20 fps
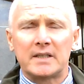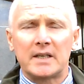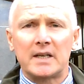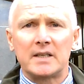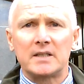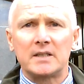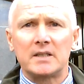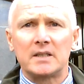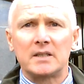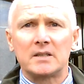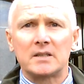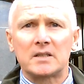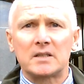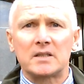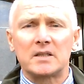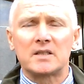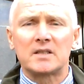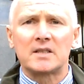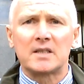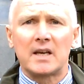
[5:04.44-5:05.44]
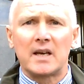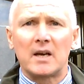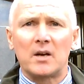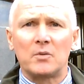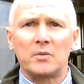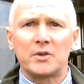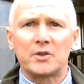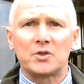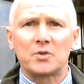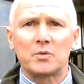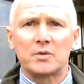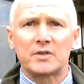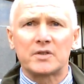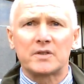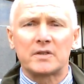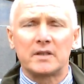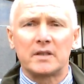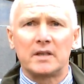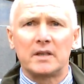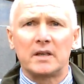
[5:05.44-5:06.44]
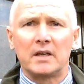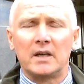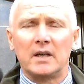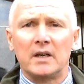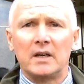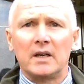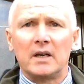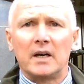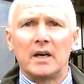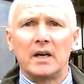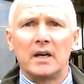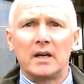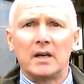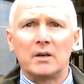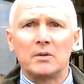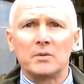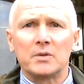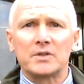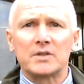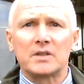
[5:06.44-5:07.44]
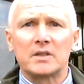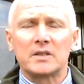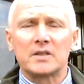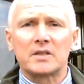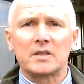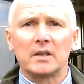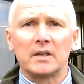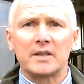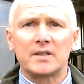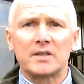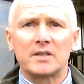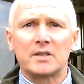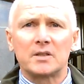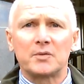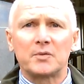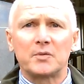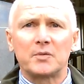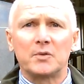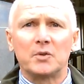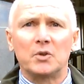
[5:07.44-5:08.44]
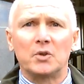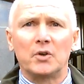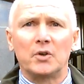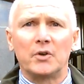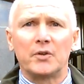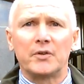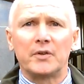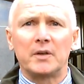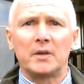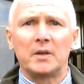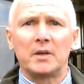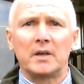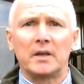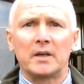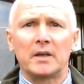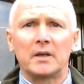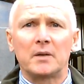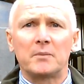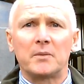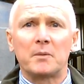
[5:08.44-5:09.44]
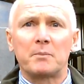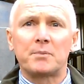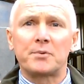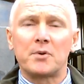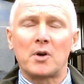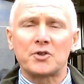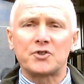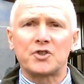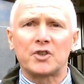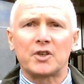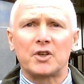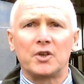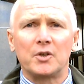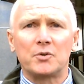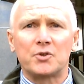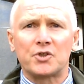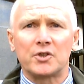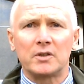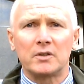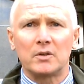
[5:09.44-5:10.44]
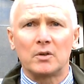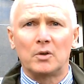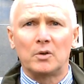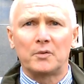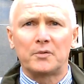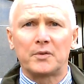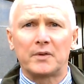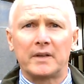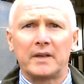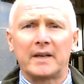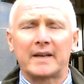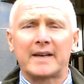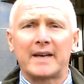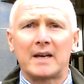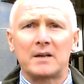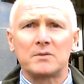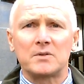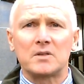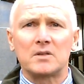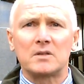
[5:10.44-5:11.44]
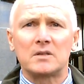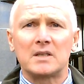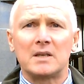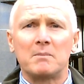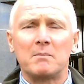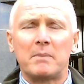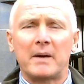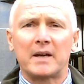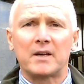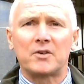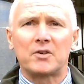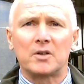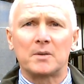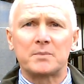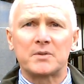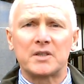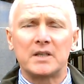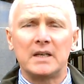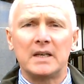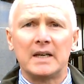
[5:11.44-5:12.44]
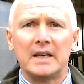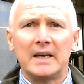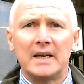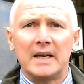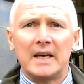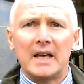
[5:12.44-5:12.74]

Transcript: attendances there, which was the was the solicitor for the prosecution, or for the accountant in bankruptcy,